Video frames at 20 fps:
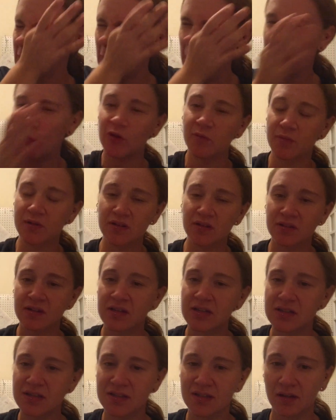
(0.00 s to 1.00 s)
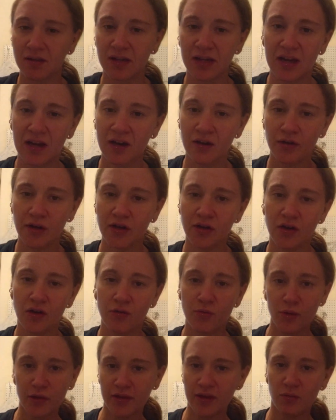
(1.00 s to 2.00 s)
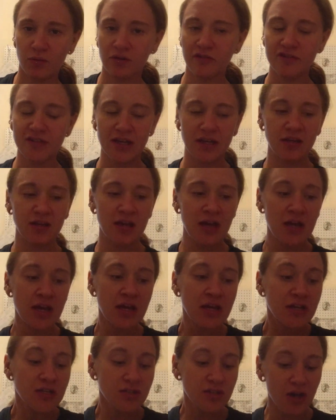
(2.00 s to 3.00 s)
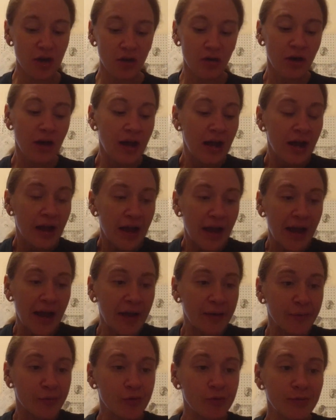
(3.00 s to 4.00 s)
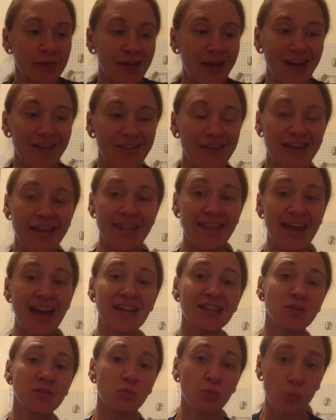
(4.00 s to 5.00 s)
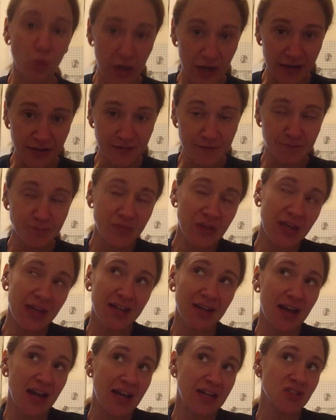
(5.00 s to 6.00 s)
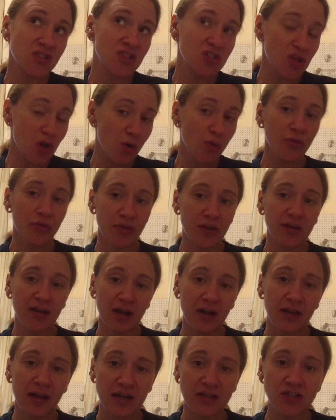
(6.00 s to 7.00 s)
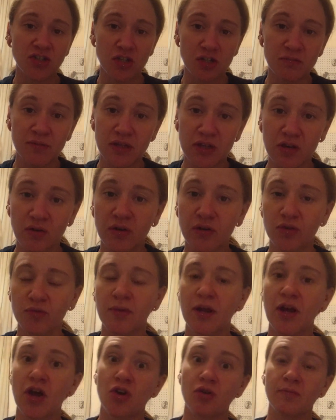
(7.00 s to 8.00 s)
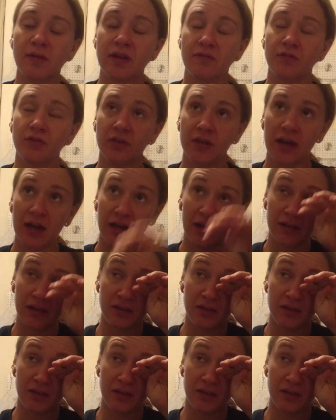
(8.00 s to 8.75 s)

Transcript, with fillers: it would have been silly. I already know what they would have said. So, I will be having that one, and I don't think I'll actually be going through my O B for that.